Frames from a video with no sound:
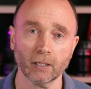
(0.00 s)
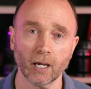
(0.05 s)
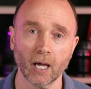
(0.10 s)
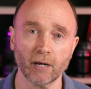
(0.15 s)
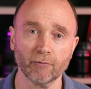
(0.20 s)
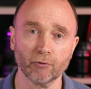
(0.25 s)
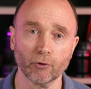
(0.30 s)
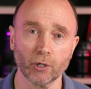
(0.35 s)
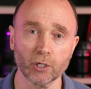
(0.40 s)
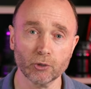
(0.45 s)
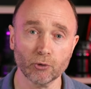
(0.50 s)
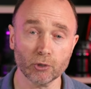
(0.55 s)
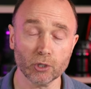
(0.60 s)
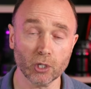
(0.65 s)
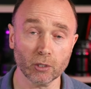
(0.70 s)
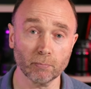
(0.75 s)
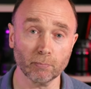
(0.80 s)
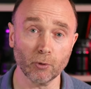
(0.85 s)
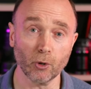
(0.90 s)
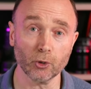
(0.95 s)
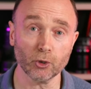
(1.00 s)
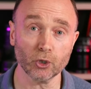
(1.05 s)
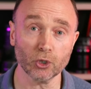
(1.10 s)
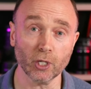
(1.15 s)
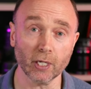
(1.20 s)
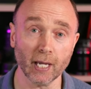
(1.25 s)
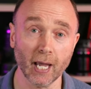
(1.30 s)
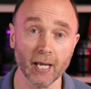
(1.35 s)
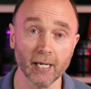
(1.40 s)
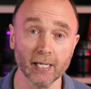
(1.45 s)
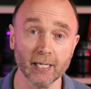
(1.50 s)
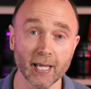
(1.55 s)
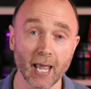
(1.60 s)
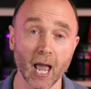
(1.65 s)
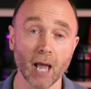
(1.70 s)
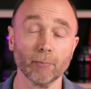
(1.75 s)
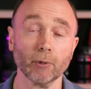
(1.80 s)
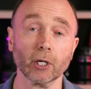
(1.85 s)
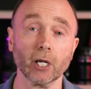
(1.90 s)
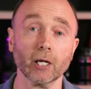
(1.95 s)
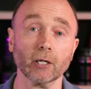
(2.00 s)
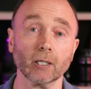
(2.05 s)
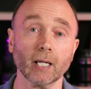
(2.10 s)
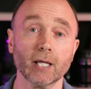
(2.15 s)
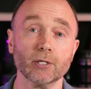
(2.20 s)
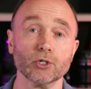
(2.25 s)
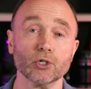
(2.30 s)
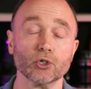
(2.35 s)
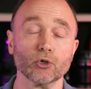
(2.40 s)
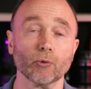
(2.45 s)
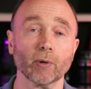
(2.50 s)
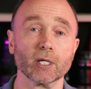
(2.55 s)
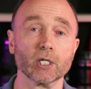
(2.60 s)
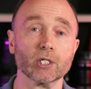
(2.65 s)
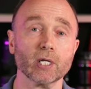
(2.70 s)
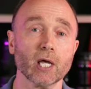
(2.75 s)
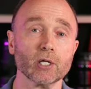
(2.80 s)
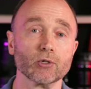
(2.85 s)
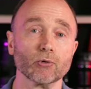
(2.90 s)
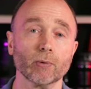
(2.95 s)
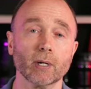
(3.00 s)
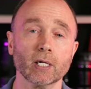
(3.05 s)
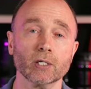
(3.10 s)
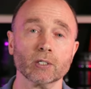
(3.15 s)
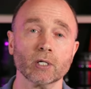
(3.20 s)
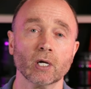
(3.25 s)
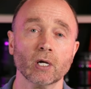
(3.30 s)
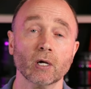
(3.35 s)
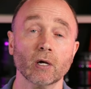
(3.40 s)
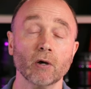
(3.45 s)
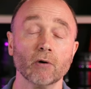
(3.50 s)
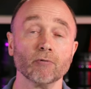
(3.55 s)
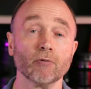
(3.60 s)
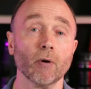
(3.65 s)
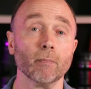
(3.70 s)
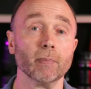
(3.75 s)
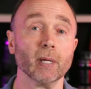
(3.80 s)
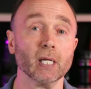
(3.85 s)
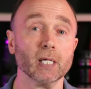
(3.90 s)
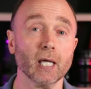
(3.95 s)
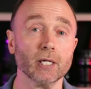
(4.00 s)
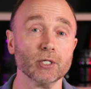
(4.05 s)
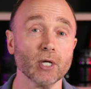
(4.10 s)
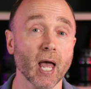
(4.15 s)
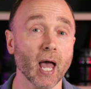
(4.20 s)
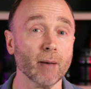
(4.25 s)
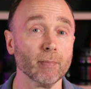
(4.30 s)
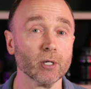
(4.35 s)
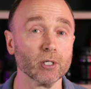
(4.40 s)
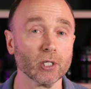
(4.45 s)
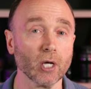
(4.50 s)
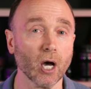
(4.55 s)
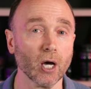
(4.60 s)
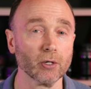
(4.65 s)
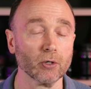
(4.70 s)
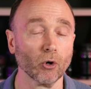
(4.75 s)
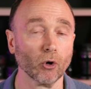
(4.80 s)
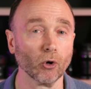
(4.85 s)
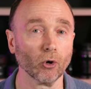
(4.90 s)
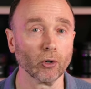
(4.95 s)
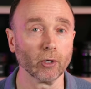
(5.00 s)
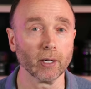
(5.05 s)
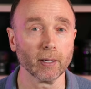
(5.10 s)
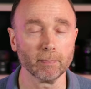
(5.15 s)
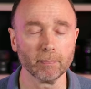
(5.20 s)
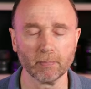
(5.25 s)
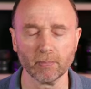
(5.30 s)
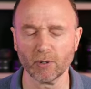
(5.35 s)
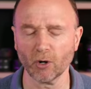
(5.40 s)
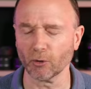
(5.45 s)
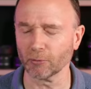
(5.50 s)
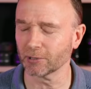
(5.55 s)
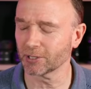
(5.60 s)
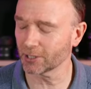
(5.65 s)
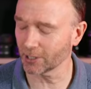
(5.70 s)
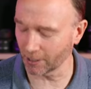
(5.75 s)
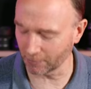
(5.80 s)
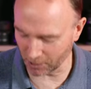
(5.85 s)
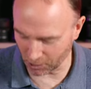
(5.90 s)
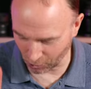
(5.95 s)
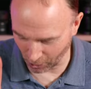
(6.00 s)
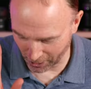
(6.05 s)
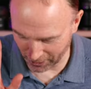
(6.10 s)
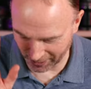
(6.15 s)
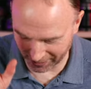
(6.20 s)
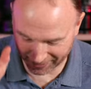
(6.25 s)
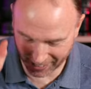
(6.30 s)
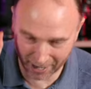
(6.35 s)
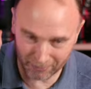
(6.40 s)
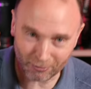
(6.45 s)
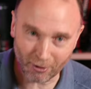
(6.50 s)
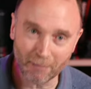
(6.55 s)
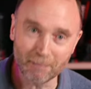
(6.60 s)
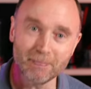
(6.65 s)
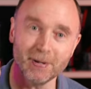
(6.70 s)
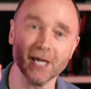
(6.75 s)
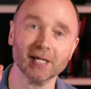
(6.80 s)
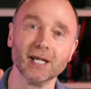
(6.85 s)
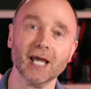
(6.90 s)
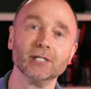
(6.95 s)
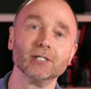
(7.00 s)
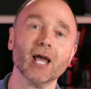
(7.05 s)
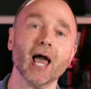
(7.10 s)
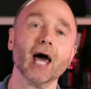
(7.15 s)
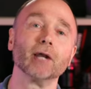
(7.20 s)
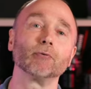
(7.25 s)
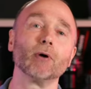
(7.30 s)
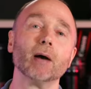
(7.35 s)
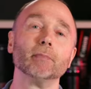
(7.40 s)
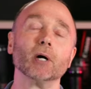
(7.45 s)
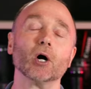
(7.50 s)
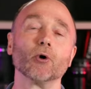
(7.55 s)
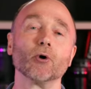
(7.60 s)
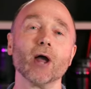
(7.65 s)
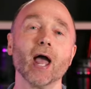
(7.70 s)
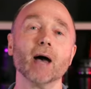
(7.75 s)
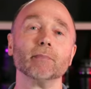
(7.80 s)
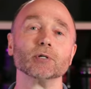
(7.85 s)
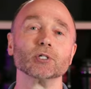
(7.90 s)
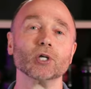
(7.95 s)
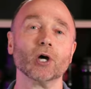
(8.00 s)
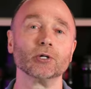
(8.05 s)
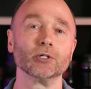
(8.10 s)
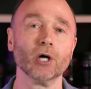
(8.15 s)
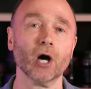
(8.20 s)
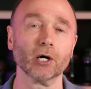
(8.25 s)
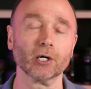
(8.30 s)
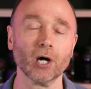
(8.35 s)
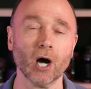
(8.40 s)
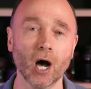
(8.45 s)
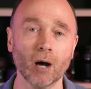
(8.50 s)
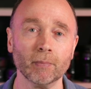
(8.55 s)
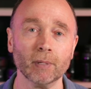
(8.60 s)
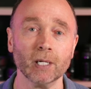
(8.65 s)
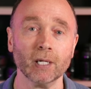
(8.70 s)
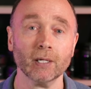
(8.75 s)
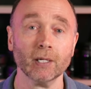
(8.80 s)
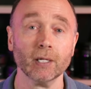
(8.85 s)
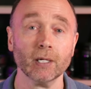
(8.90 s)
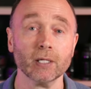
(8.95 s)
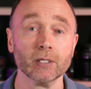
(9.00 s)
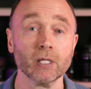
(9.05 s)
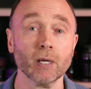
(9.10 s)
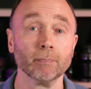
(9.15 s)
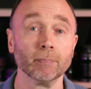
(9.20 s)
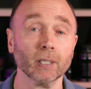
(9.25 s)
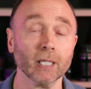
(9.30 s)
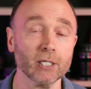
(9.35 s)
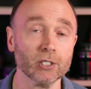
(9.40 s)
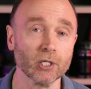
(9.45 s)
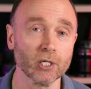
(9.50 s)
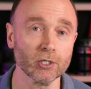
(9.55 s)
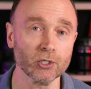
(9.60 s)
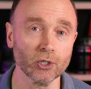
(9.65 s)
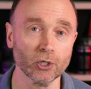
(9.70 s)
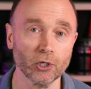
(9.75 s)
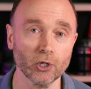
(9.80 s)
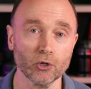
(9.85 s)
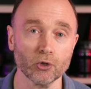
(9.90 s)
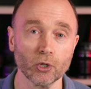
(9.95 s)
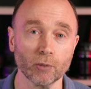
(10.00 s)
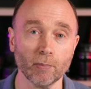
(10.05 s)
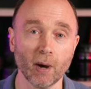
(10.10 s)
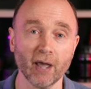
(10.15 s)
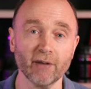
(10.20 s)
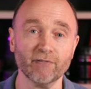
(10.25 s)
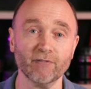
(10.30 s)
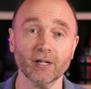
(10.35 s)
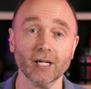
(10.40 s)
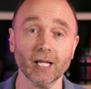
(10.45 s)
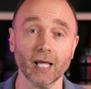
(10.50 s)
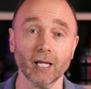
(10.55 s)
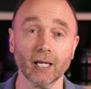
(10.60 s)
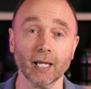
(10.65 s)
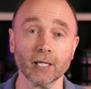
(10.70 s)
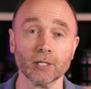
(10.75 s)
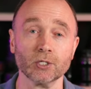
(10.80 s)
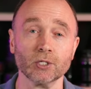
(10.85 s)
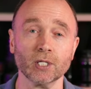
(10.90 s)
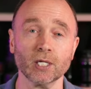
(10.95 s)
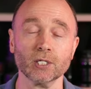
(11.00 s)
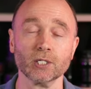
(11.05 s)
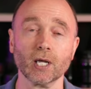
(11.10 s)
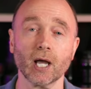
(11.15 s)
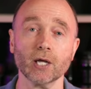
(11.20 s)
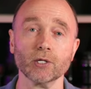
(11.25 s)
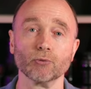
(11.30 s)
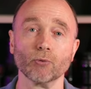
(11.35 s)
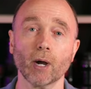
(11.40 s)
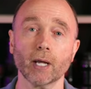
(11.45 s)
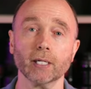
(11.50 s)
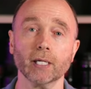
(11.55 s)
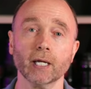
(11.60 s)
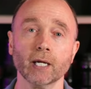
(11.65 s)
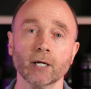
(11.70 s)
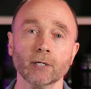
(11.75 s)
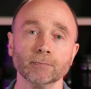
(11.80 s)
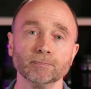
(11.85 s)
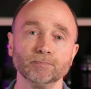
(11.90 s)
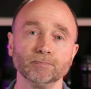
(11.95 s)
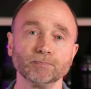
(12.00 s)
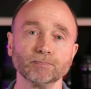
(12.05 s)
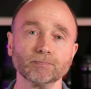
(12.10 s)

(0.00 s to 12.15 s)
And if you're interested in purchasing any camera gear, lenses, or accessories from B&H, Amazon, from B&H, Adorama, or Amazon.com, then please consider using my affiliate links, these guys right here.